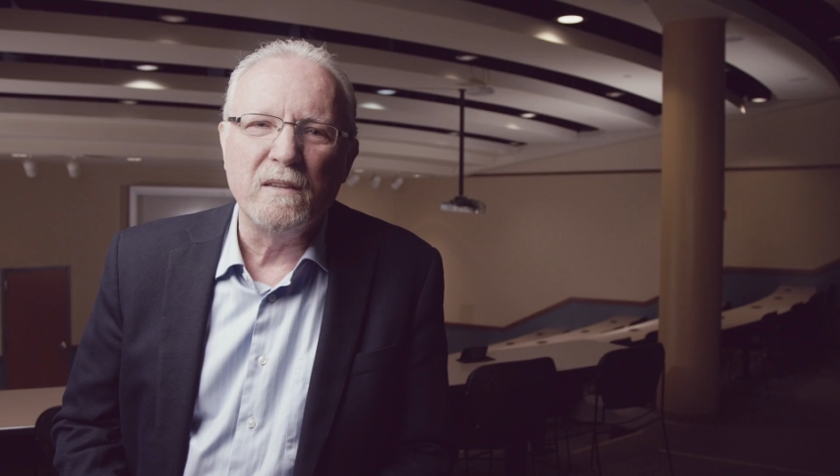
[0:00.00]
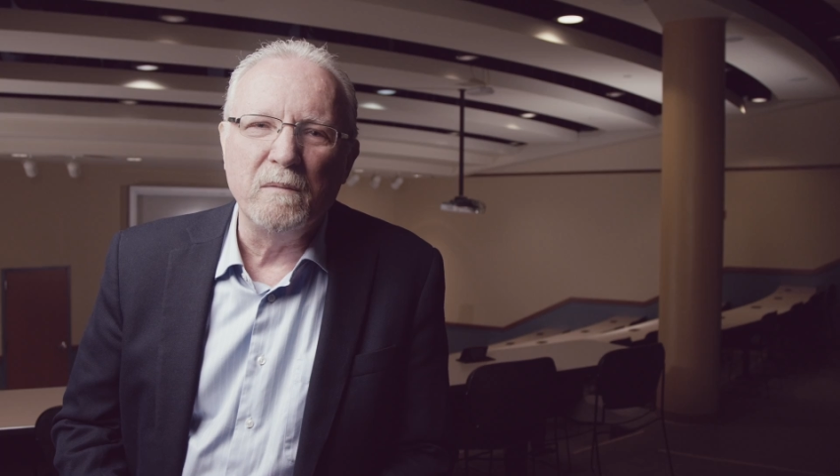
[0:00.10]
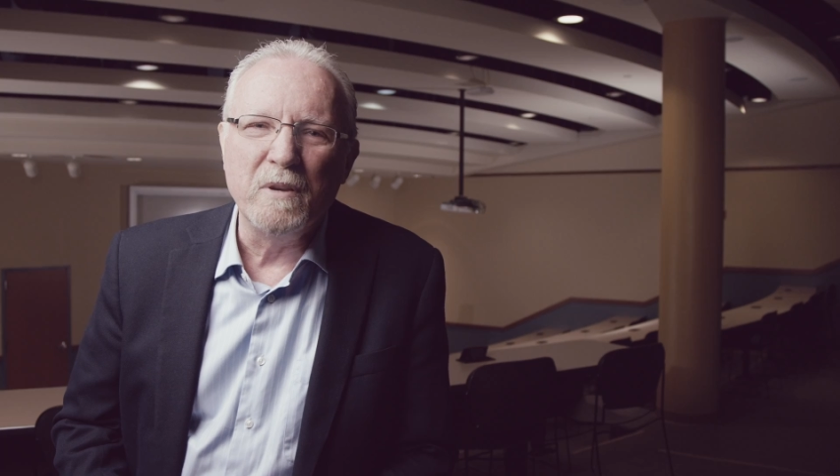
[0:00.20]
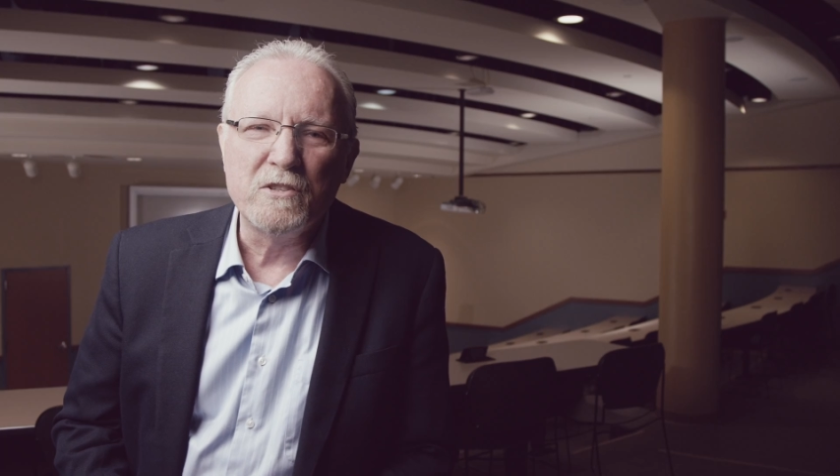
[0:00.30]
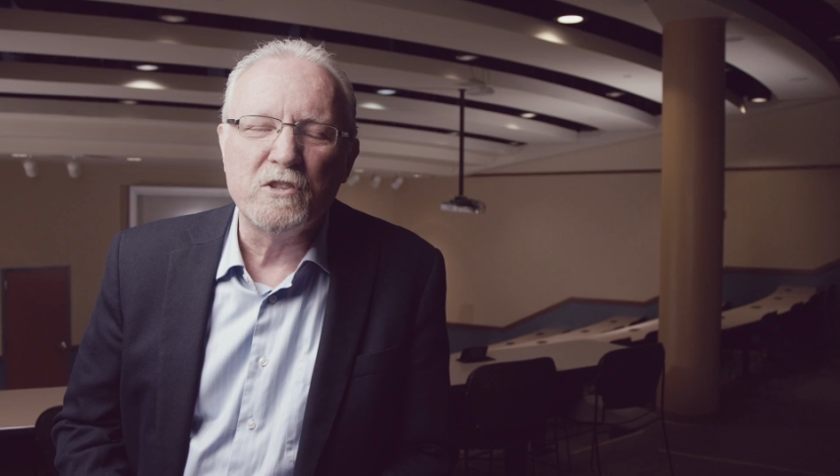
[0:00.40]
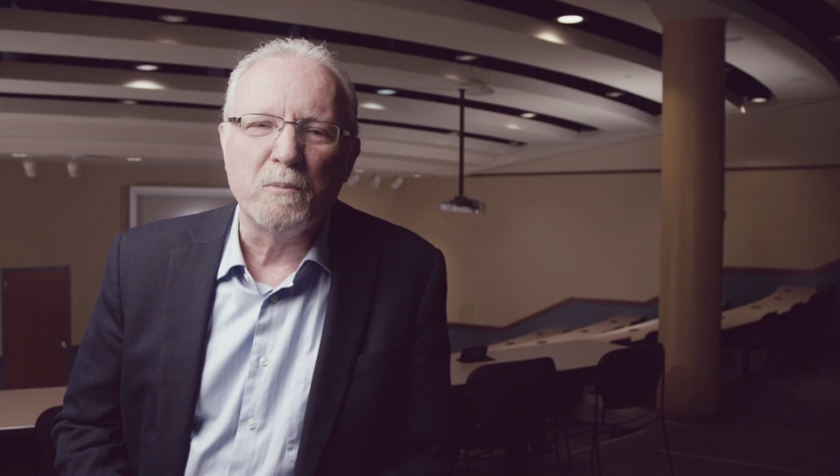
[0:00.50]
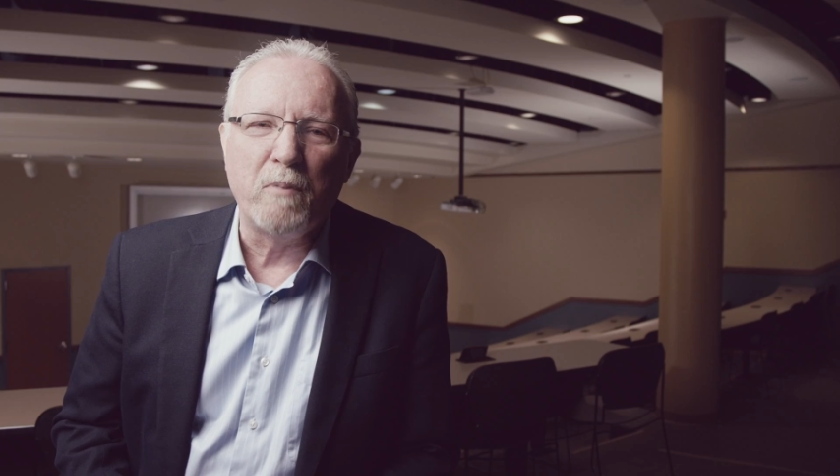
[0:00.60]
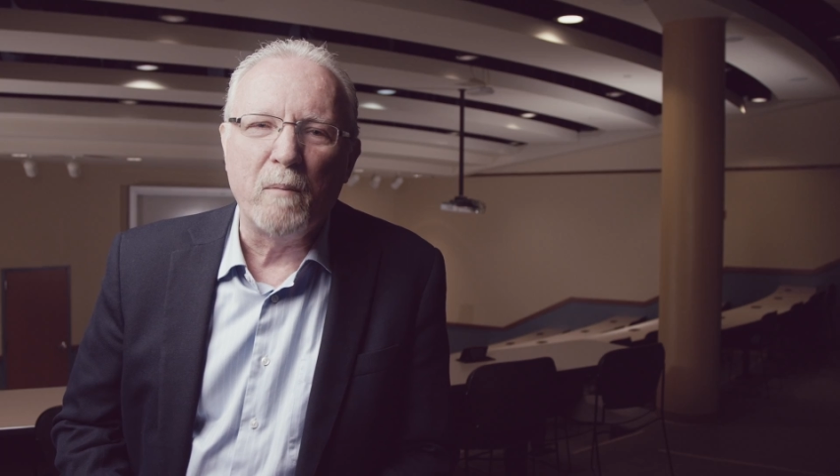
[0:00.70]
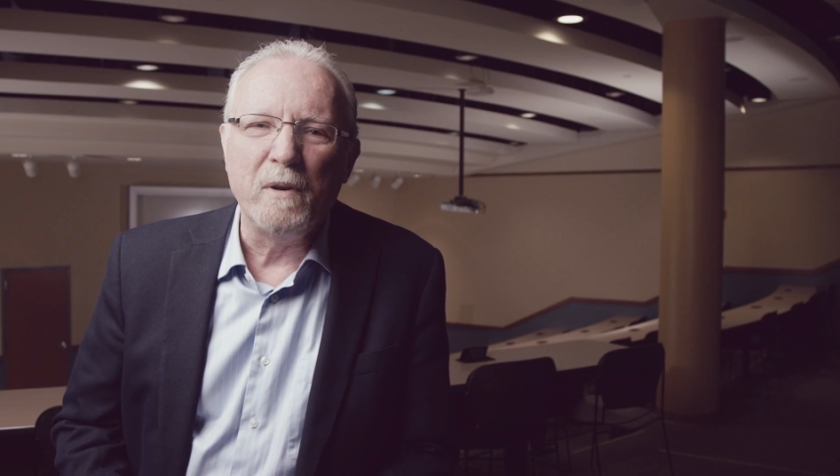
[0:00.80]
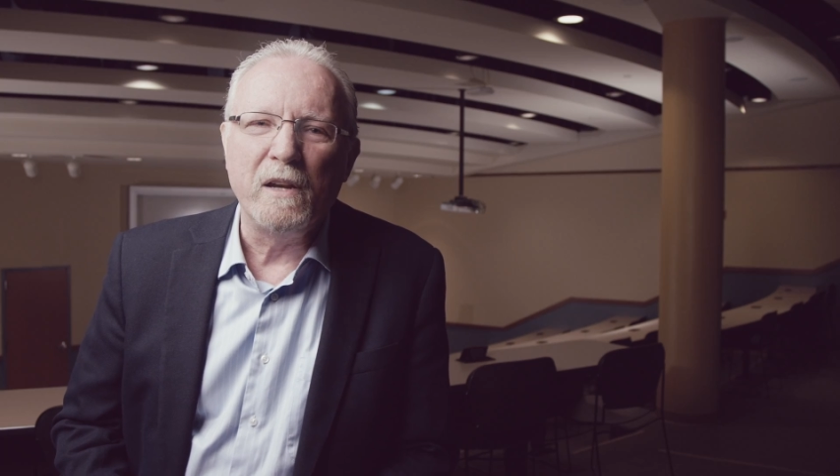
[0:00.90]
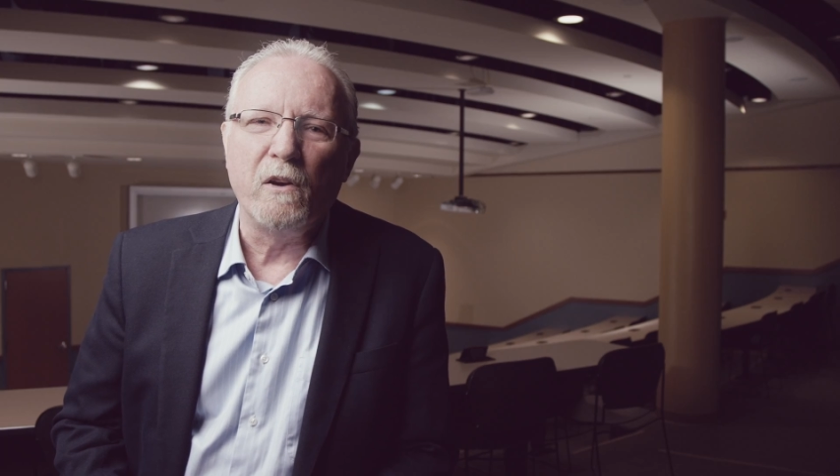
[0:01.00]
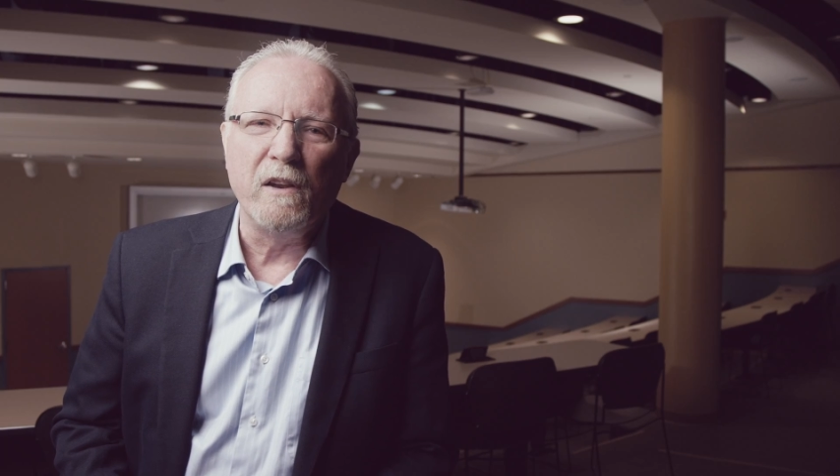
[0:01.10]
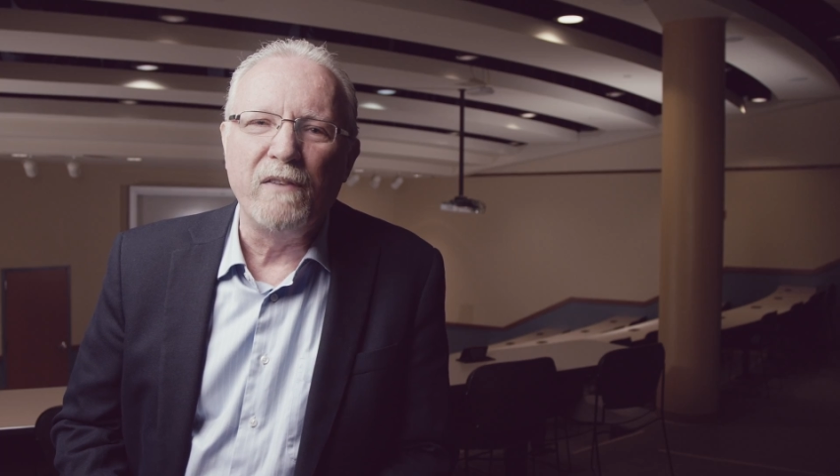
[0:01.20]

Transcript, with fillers: the business department here at